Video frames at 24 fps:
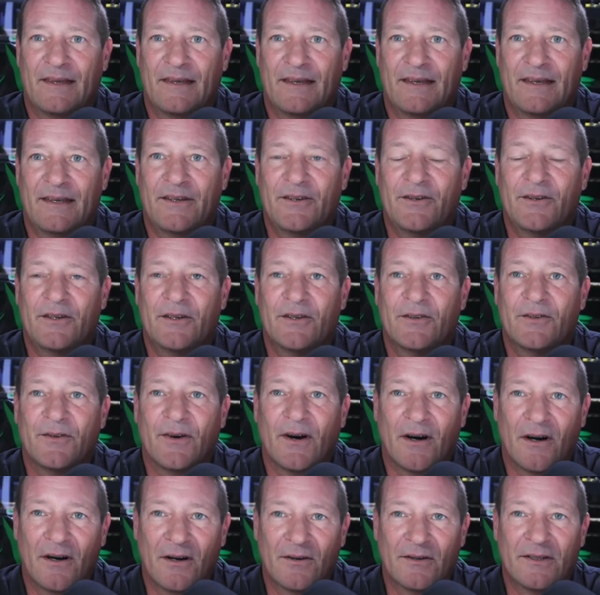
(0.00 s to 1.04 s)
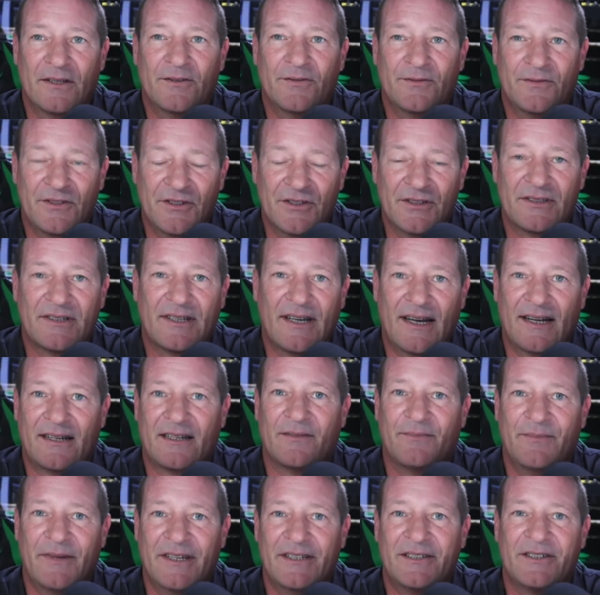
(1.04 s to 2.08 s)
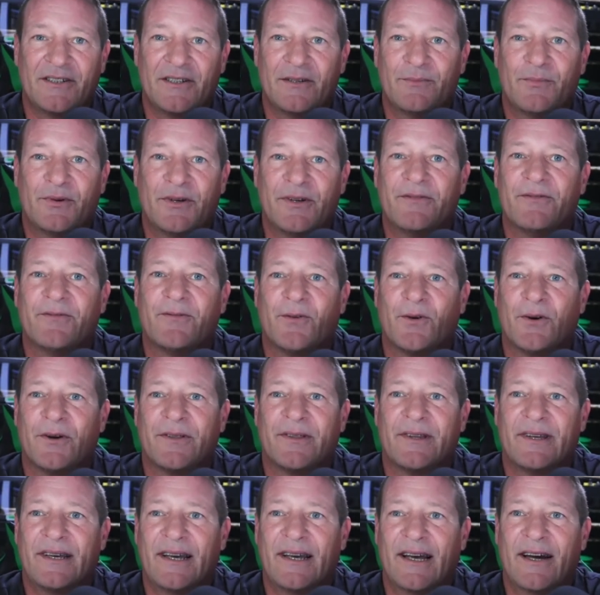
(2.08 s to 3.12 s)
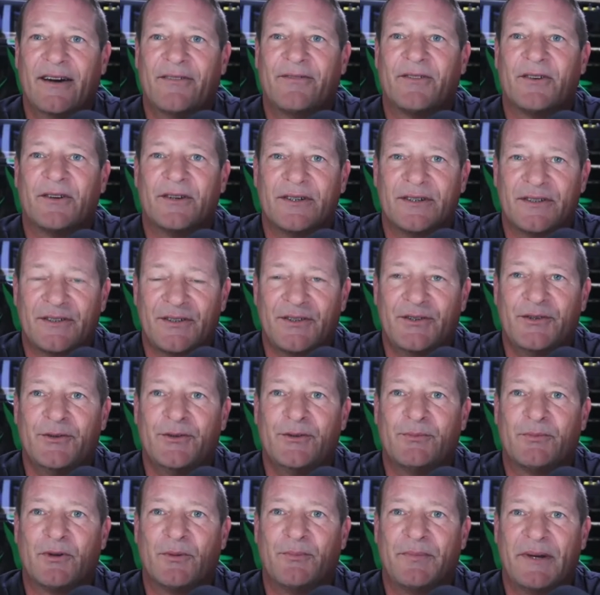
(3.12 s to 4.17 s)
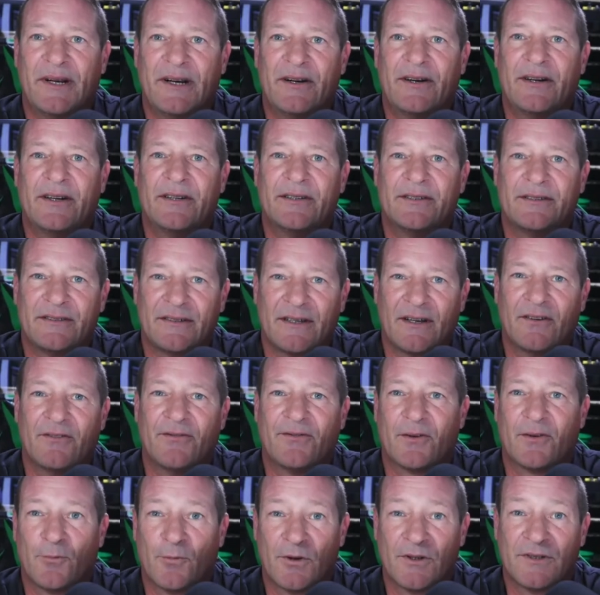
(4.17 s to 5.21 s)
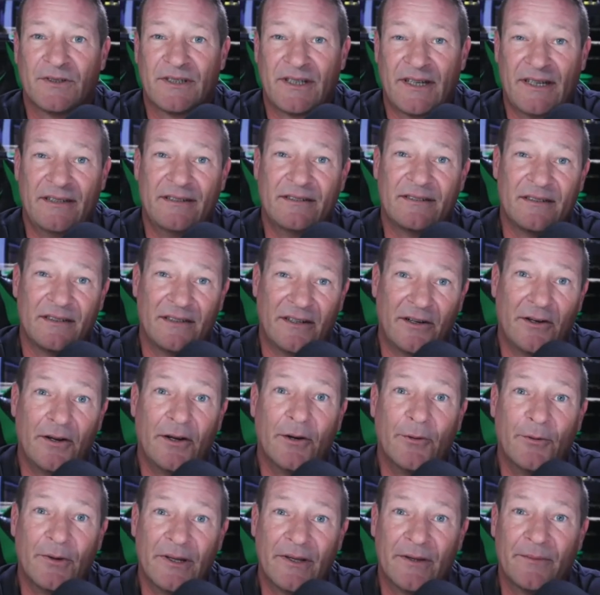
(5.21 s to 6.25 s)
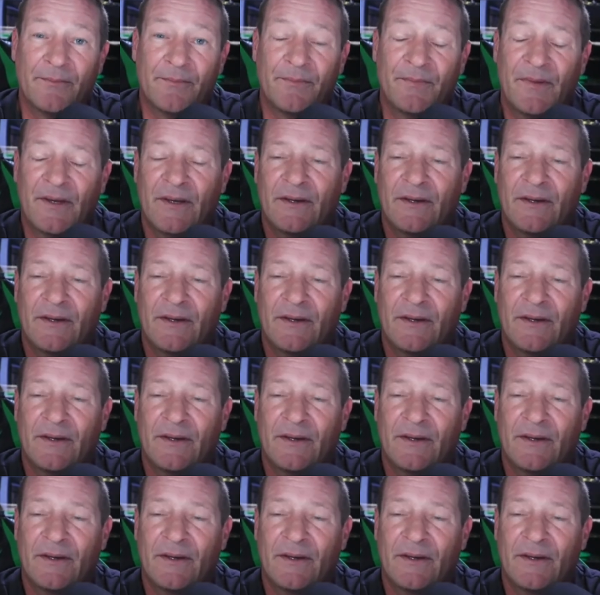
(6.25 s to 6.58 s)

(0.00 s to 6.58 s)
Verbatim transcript: you, you've all you've just got to make sure you're putting forth the effort to prepare yourself for worst case scenario with them.